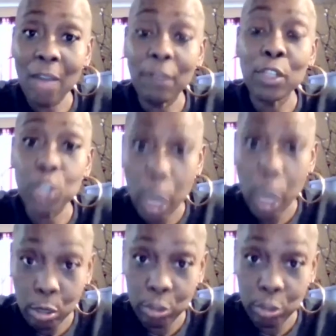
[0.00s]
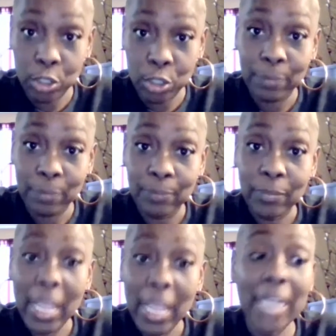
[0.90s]
of the church
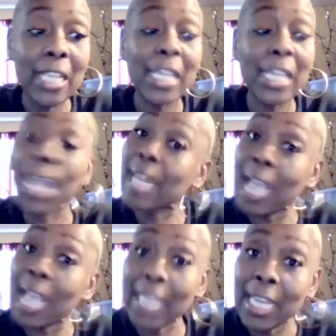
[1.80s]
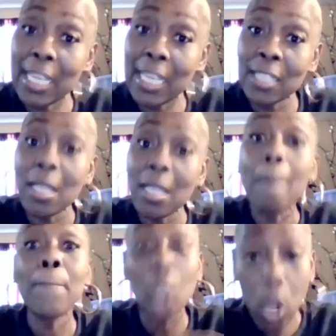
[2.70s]
and he cannot get his
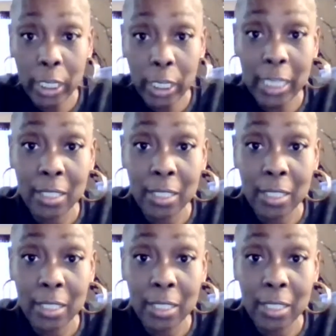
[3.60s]
belongings.